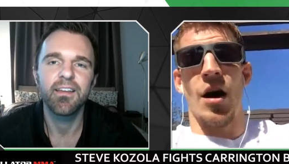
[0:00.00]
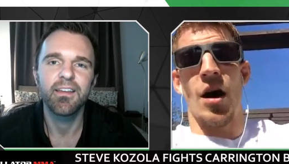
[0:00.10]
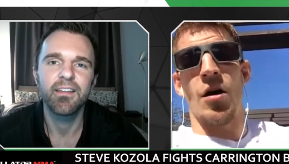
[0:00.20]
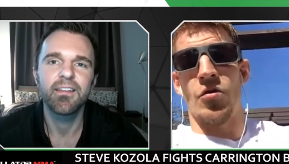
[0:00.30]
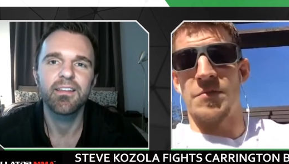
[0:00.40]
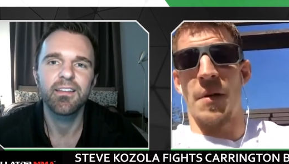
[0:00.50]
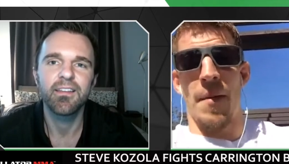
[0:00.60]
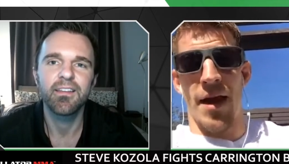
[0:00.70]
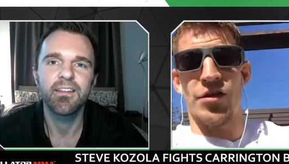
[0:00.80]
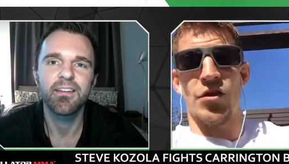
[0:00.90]
Speaker 1: who's my
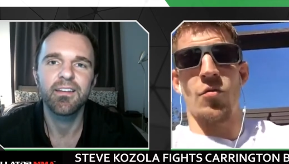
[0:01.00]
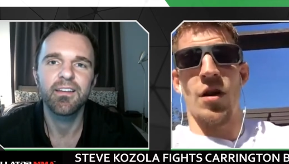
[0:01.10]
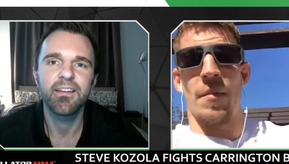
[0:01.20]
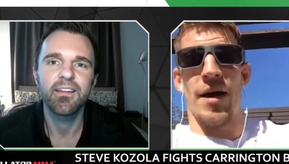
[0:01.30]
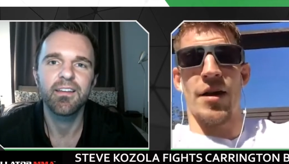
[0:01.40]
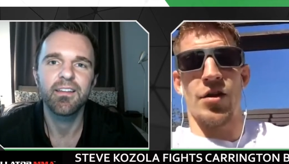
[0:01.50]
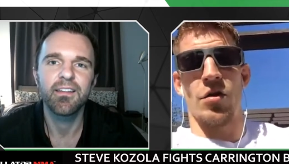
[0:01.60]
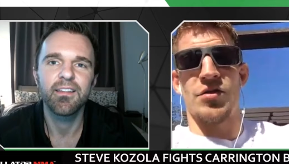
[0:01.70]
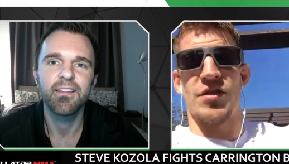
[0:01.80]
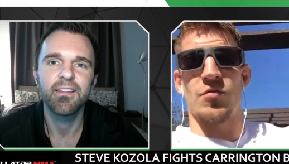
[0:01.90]
manager and one of my head
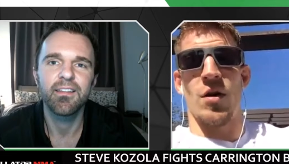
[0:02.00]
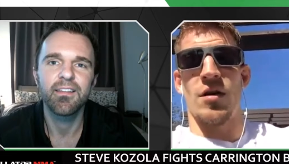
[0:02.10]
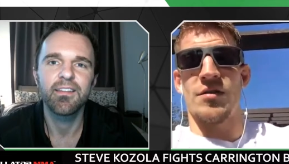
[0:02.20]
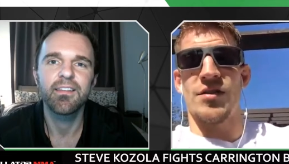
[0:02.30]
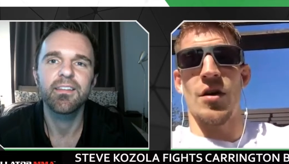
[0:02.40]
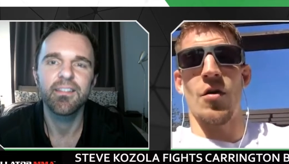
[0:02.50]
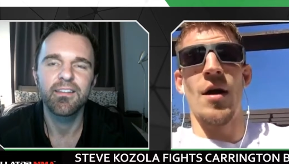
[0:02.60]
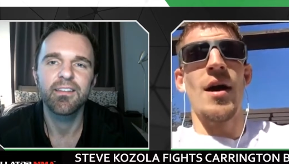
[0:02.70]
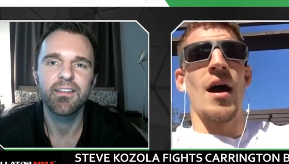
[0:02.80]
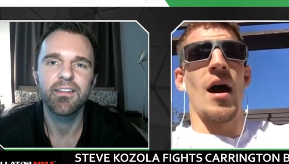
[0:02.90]
coaches as well.
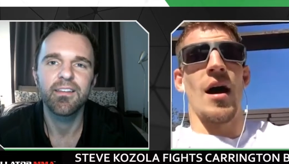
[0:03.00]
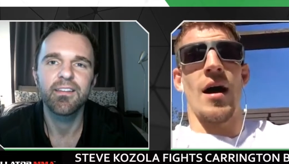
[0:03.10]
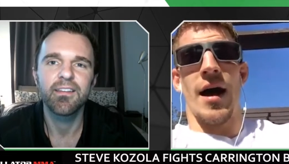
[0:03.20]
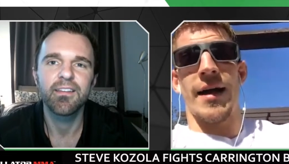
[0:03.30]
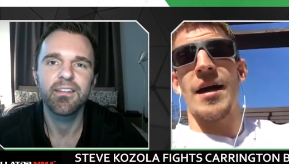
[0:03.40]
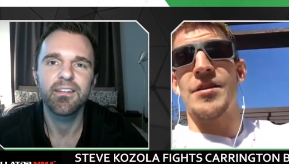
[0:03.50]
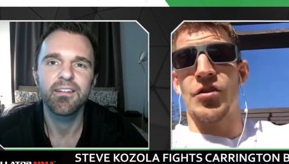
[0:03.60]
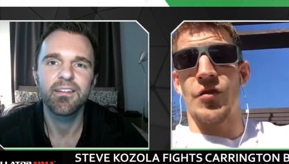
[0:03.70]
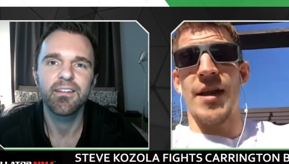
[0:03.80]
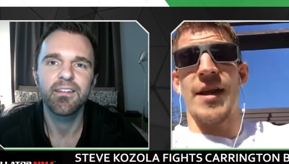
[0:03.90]
So I got a
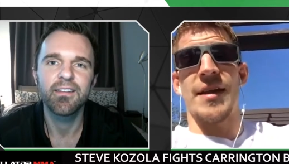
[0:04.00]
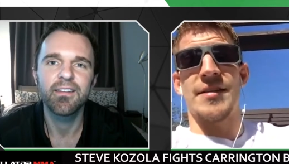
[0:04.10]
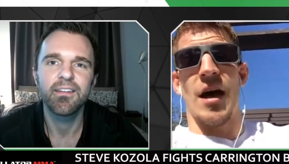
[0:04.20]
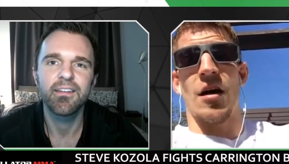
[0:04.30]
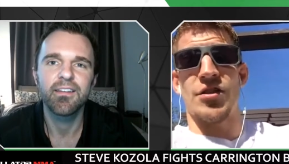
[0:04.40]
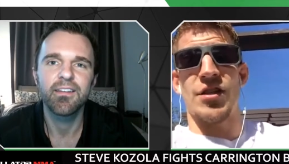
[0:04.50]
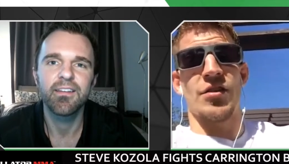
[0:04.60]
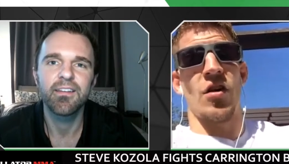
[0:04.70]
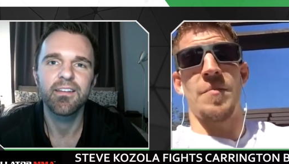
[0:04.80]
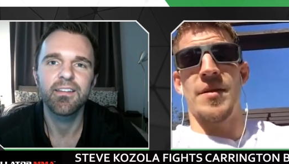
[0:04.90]
degree in kinesiology.
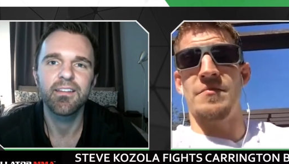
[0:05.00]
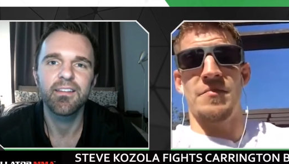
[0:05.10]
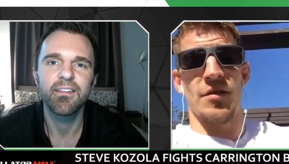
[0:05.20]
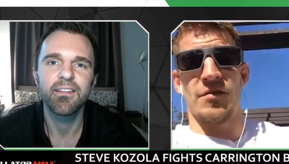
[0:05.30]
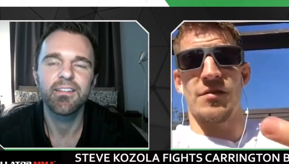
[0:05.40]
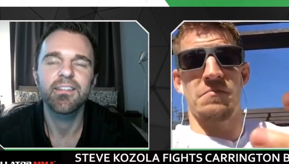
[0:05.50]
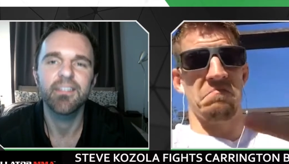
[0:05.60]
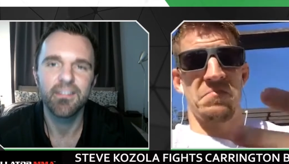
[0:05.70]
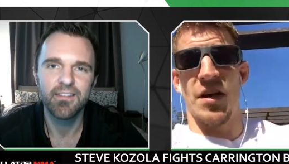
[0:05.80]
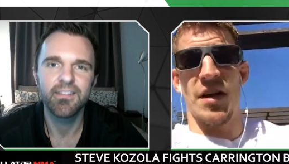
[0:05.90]
So I've been,
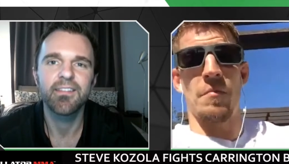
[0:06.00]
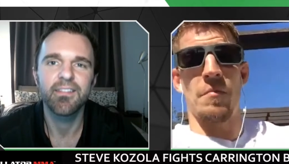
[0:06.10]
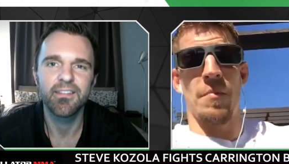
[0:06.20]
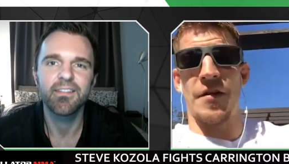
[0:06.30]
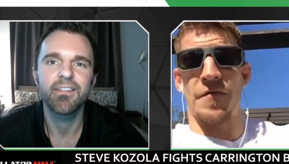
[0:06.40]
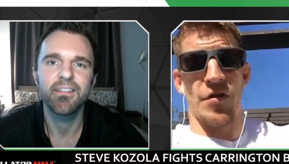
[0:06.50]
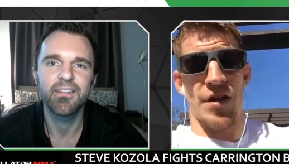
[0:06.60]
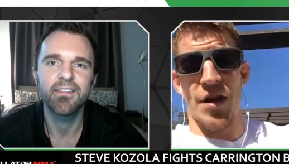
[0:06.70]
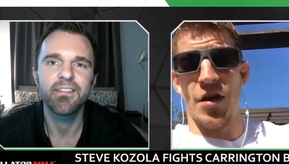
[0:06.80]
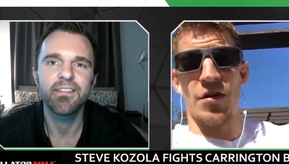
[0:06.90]
studying the human body
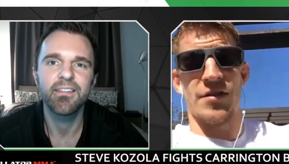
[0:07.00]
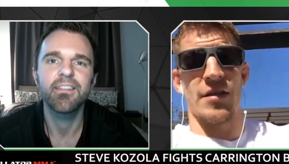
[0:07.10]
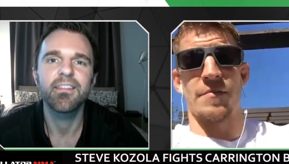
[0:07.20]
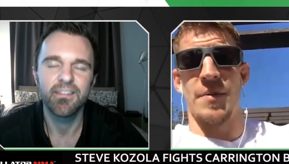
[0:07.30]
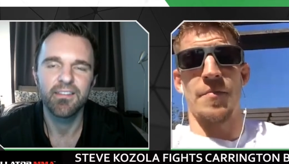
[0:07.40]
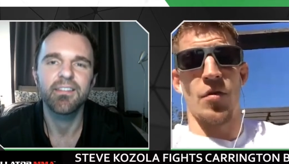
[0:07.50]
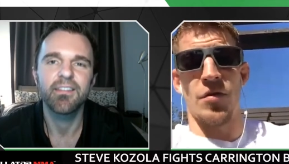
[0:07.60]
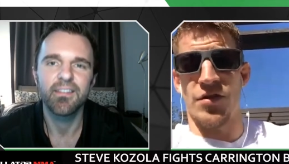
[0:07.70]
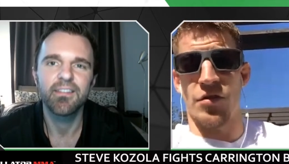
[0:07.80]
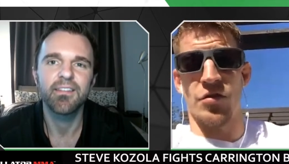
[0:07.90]
for years and been a
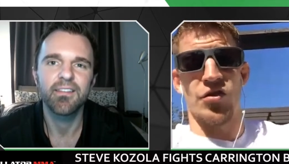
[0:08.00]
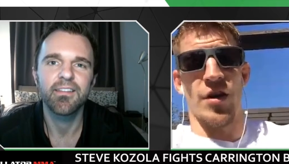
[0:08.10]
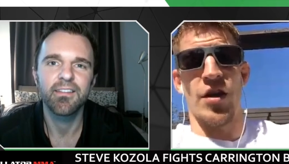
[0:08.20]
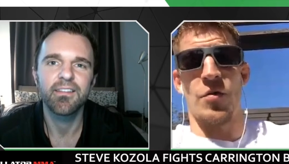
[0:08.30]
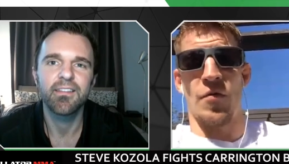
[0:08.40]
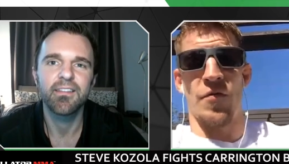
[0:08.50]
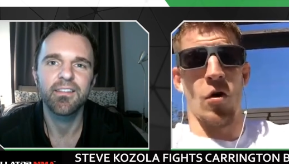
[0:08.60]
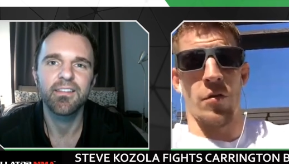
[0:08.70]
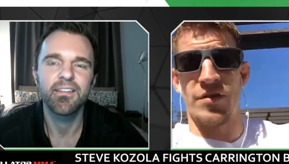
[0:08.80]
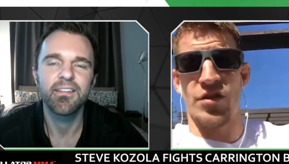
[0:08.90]
personal trainer,
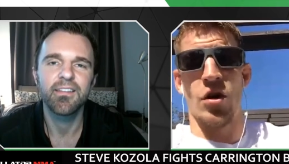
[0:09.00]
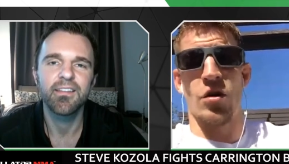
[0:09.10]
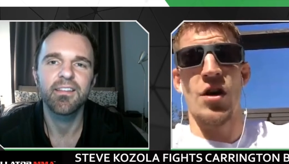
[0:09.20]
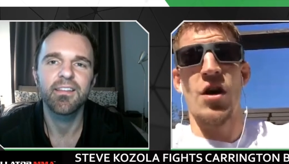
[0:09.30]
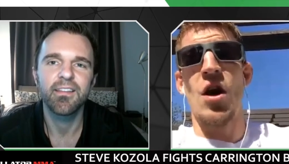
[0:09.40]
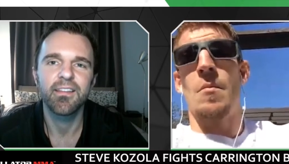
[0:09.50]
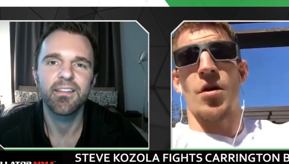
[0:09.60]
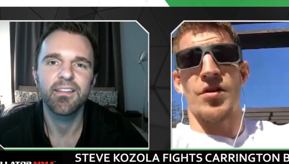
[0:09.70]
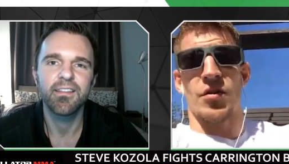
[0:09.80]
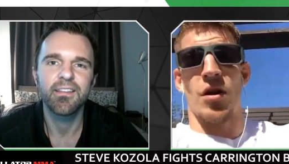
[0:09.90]
performance coach,
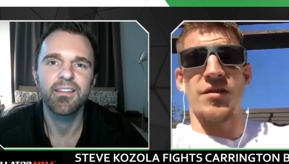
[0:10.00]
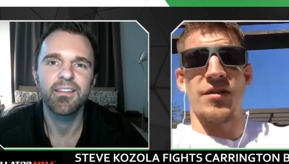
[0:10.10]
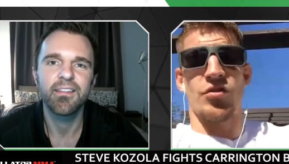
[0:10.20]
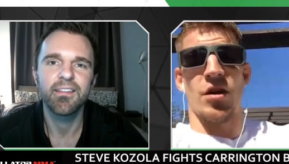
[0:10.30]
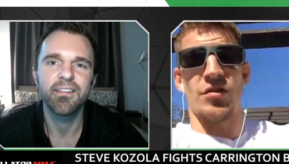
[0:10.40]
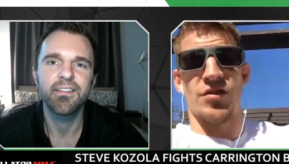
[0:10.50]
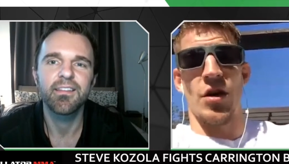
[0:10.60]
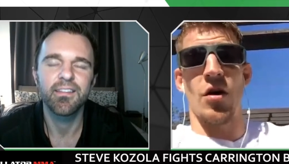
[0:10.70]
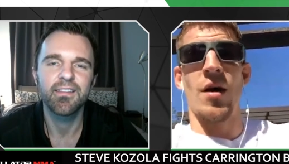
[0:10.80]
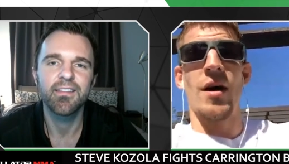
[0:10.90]
martial arts instructor.
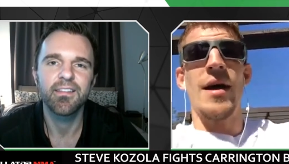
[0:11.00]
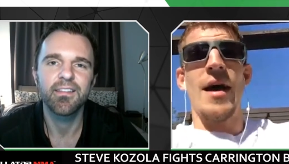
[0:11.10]
So